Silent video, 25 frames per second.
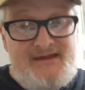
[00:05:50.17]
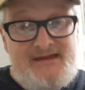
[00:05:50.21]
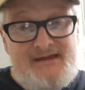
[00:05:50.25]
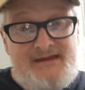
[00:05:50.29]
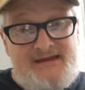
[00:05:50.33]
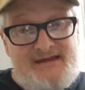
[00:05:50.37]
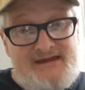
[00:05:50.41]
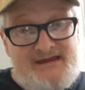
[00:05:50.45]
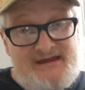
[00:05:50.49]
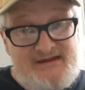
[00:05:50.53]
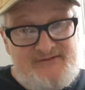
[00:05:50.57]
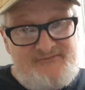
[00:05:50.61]

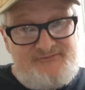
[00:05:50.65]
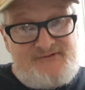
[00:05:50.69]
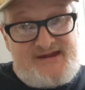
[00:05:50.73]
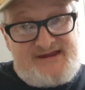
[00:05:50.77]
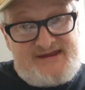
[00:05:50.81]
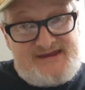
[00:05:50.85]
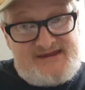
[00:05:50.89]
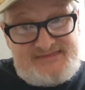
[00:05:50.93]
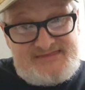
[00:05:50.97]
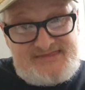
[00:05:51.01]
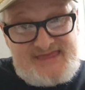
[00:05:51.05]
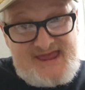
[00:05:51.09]
If I
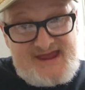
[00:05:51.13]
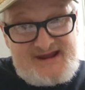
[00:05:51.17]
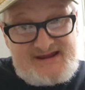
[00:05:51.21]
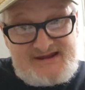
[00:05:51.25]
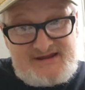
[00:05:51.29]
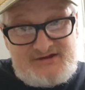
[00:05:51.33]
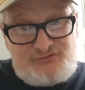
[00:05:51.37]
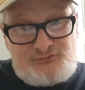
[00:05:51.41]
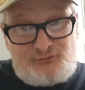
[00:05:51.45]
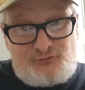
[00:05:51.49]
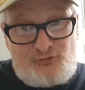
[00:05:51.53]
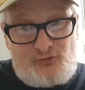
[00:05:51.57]
get that
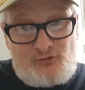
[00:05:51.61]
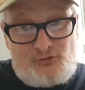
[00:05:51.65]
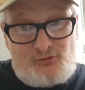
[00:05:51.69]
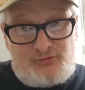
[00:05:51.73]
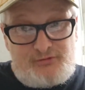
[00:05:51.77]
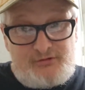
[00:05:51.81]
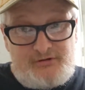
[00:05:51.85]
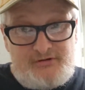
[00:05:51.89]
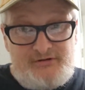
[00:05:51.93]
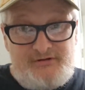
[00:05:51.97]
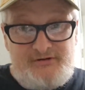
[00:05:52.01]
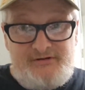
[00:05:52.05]

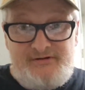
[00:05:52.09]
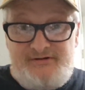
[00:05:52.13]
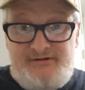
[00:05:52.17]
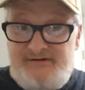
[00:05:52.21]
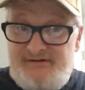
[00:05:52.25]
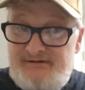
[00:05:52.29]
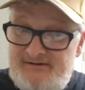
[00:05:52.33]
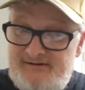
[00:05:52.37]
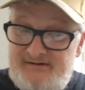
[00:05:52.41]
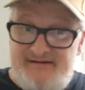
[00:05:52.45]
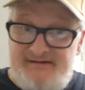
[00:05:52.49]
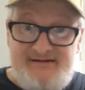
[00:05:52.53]
controlled,
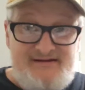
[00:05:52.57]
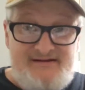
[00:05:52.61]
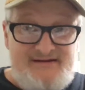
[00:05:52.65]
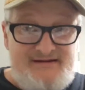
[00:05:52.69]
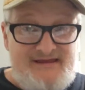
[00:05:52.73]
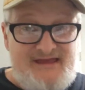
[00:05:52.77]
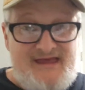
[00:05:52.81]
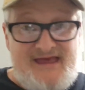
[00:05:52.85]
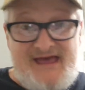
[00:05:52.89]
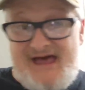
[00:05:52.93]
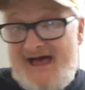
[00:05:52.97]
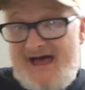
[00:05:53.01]

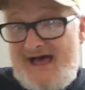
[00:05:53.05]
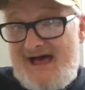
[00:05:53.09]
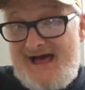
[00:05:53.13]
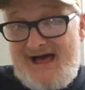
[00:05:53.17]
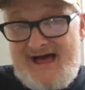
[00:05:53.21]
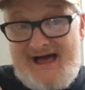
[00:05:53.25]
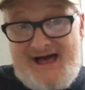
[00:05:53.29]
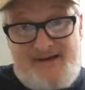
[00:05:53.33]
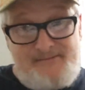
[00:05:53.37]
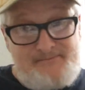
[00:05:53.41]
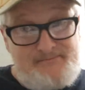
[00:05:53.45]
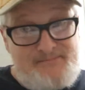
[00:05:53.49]

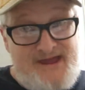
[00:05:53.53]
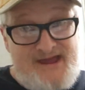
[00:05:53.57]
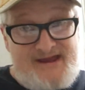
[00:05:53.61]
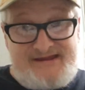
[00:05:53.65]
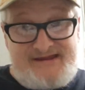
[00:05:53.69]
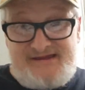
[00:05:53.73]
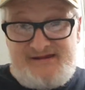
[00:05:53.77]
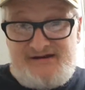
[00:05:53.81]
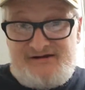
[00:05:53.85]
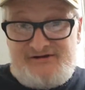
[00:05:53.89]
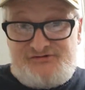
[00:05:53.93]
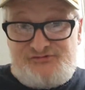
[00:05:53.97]
I'm
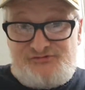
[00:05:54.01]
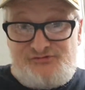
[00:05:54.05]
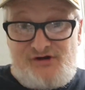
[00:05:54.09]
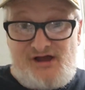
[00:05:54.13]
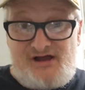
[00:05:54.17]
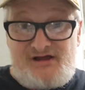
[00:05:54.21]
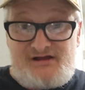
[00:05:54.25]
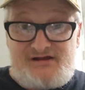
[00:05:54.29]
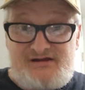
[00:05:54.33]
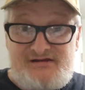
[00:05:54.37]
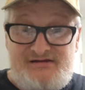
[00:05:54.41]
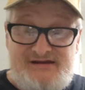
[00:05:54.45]
back in a
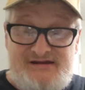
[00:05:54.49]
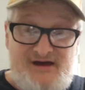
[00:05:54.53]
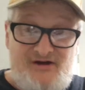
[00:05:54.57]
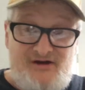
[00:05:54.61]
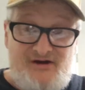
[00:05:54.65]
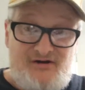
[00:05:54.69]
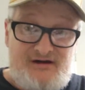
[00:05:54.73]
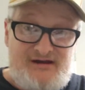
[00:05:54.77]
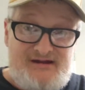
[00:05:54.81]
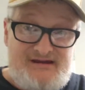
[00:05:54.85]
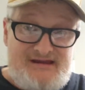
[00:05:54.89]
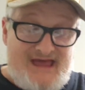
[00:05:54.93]
truck.
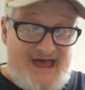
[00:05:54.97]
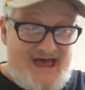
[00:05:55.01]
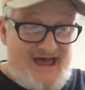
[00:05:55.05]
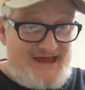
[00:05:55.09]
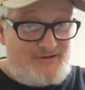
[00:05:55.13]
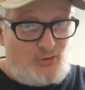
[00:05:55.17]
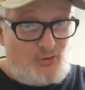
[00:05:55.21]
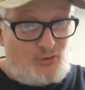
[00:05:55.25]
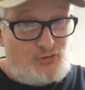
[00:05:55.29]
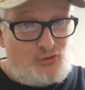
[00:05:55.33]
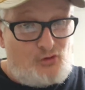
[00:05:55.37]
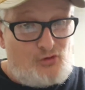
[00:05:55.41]
Now, I
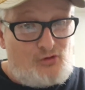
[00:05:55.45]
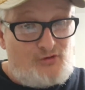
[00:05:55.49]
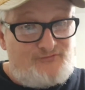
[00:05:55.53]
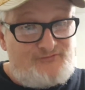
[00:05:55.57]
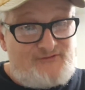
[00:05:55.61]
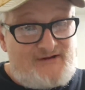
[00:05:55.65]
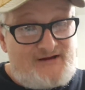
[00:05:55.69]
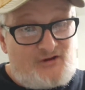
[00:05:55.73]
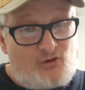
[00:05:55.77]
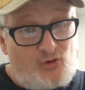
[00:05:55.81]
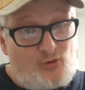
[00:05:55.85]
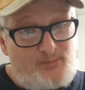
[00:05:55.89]
don't know if
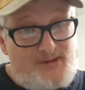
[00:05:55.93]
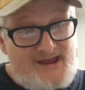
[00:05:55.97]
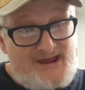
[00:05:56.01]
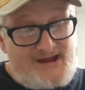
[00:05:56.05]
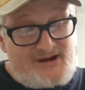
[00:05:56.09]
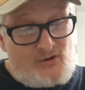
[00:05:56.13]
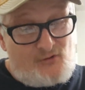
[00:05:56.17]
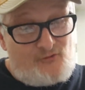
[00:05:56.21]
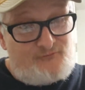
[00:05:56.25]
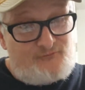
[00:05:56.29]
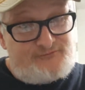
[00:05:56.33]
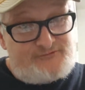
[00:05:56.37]
I go
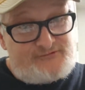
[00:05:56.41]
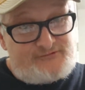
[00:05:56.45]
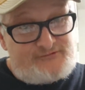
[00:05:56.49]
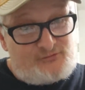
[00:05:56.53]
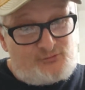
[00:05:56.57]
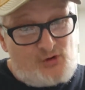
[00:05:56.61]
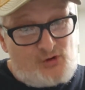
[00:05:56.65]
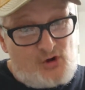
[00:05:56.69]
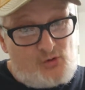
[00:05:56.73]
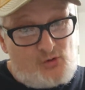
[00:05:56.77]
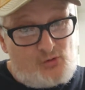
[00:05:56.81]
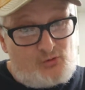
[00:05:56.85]
back over the
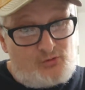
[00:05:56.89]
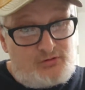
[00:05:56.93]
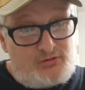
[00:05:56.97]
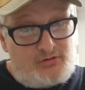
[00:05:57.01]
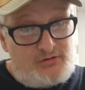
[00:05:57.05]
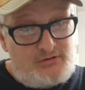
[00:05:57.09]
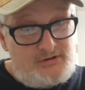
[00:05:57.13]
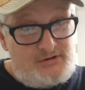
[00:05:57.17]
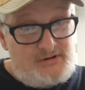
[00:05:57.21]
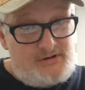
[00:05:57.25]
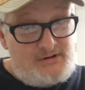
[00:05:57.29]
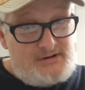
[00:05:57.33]
road.
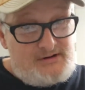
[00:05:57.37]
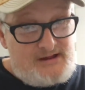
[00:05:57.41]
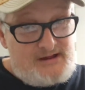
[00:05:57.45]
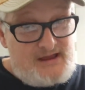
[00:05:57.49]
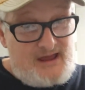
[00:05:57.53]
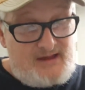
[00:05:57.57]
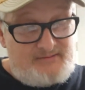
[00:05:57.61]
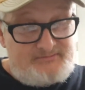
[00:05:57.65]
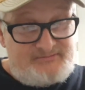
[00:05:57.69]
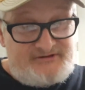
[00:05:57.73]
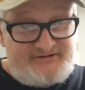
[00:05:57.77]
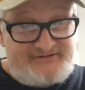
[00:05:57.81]

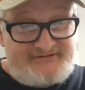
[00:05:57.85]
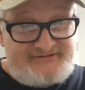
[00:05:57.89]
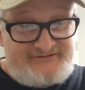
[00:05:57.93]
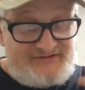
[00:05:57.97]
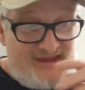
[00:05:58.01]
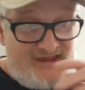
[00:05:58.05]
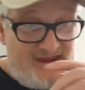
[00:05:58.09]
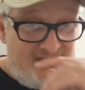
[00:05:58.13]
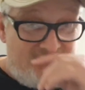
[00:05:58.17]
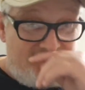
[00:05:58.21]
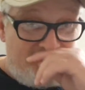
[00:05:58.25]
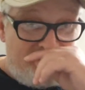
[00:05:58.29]
I'm just
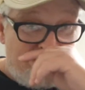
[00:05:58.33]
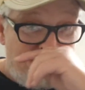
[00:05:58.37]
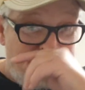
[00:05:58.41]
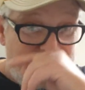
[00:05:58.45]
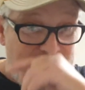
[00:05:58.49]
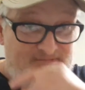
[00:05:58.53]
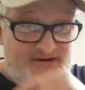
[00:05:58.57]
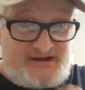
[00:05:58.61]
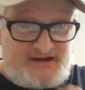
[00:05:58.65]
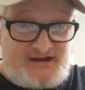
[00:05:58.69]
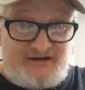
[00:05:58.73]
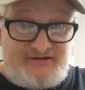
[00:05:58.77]
saying,
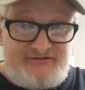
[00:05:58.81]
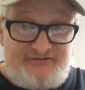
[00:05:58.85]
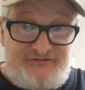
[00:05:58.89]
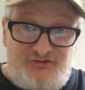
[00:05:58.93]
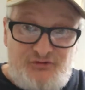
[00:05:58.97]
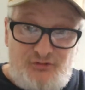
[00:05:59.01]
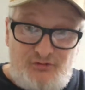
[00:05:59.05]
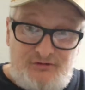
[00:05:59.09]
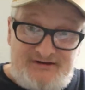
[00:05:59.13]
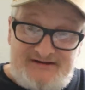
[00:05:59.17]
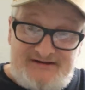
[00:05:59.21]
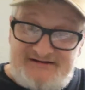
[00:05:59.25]
because
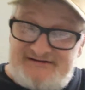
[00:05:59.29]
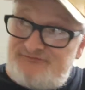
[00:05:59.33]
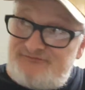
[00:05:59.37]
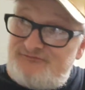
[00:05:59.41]
U.S.